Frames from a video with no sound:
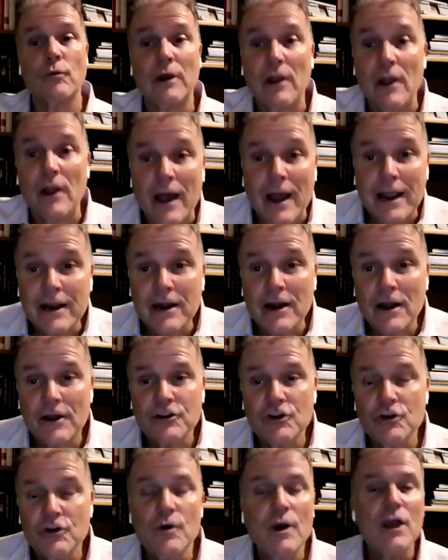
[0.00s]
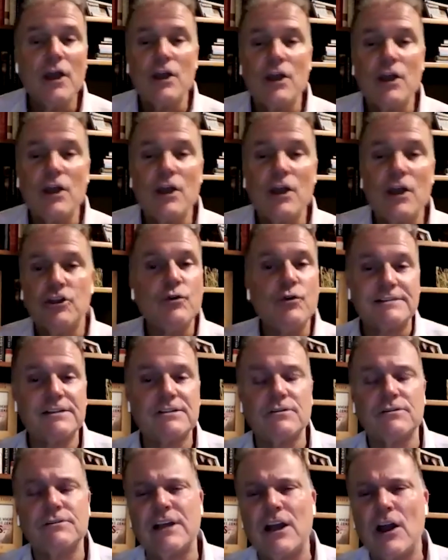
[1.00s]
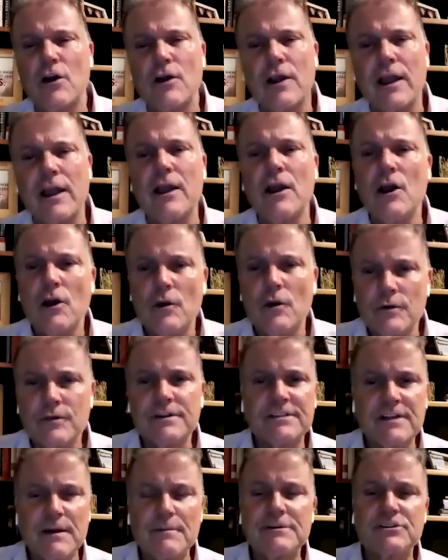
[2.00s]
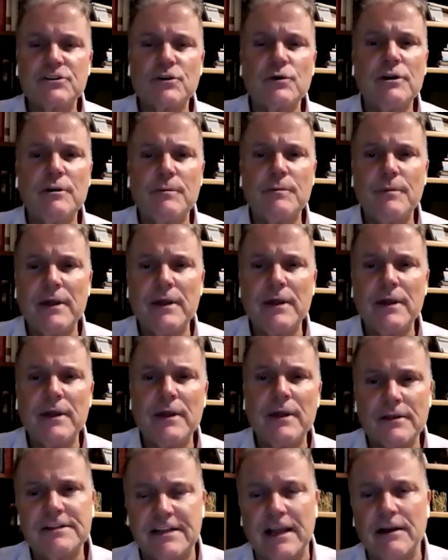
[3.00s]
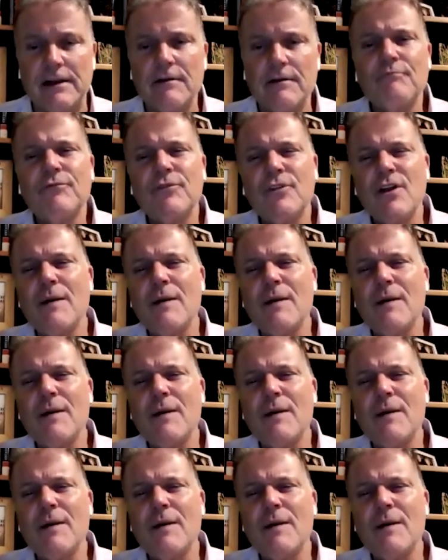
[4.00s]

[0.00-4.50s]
are relying on you. You can't sit there and say, okay, well, the summit's going to be on this date.